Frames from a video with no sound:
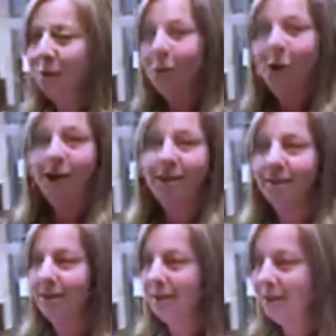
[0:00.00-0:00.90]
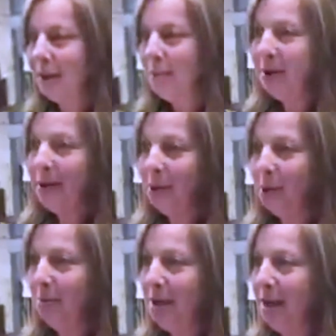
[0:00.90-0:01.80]
what somebody
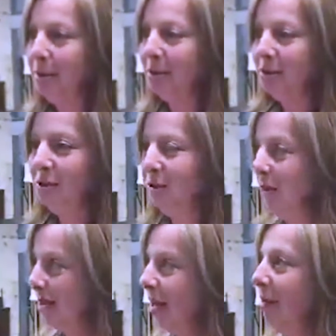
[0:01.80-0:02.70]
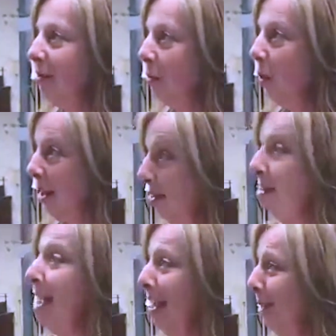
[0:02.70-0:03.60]
will be able to discover
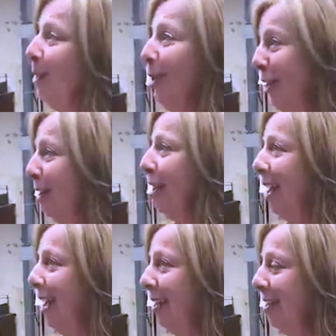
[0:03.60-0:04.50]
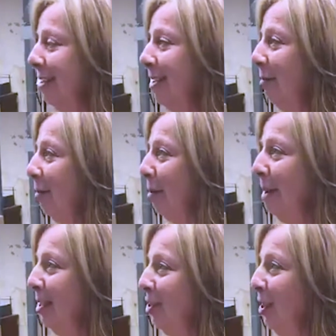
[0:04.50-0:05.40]
when they look at this
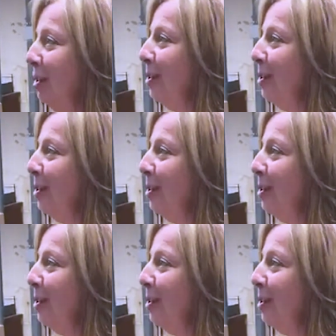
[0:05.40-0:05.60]
information.